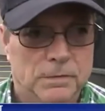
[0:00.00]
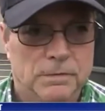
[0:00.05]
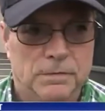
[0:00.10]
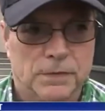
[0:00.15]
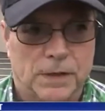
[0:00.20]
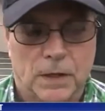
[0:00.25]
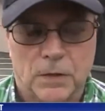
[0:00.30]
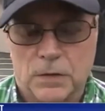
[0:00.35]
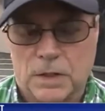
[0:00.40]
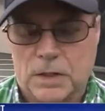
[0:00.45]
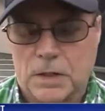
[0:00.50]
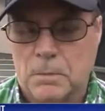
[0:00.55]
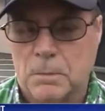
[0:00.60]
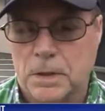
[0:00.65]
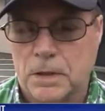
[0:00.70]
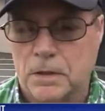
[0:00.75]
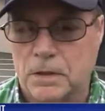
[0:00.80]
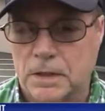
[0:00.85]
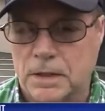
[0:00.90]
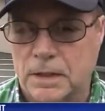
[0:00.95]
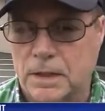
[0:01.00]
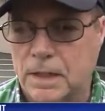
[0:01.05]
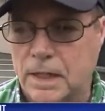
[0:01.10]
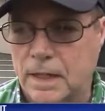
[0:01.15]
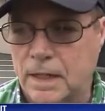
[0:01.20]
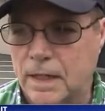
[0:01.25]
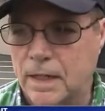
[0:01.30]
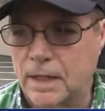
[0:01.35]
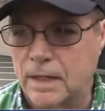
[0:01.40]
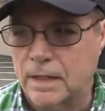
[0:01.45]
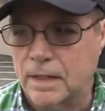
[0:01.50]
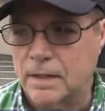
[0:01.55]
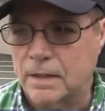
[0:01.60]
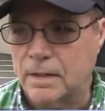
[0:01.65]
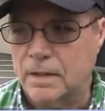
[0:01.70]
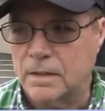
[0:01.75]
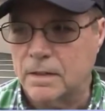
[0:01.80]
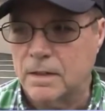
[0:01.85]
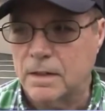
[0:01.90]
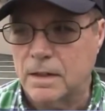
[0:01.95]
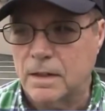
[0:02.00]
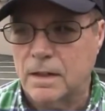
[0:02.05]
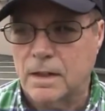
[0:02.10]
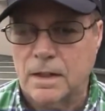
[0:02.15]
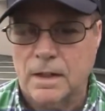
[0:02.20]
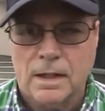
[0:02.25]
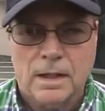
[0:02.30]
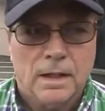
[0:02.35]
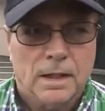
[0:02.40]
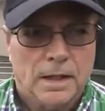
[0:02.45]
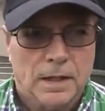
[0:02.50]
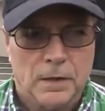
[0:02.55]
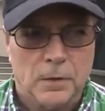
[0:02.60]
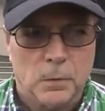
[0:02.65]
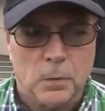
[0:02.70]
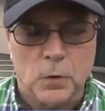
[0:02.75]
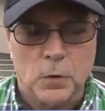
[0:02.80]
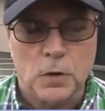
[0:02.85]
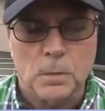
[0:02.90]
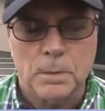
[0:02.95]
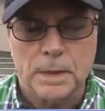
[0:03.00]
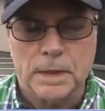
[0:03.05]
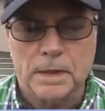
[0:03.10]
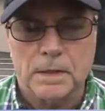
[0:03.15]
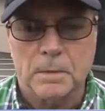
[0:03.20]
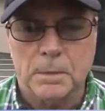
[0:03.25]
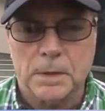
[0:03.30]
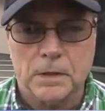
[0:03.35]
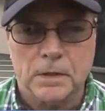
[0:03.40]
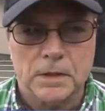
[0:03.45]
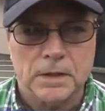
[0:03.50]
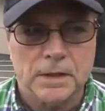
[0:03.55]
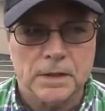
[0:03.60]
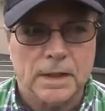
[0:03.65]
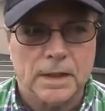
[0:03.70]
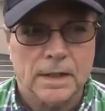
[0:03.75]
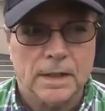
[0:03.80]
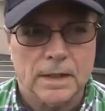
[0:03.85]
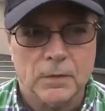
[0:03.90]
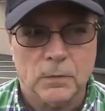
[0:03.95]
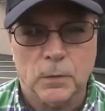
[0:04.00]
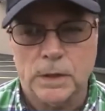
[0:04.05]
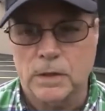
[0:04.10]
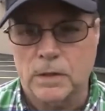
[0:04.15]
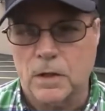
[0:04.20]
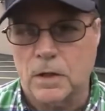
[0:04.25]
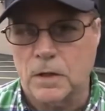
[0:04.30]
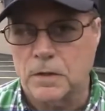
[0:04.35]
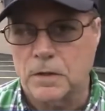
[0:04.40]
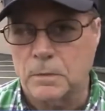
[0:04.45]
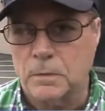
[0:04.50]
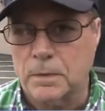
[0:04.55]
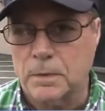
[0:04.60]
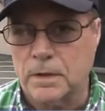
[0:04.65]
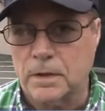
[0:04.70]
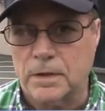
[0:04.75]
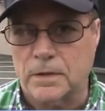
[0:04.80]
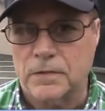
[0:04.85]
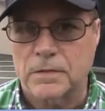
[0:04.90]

found in the building and in a room in the building and we called the police.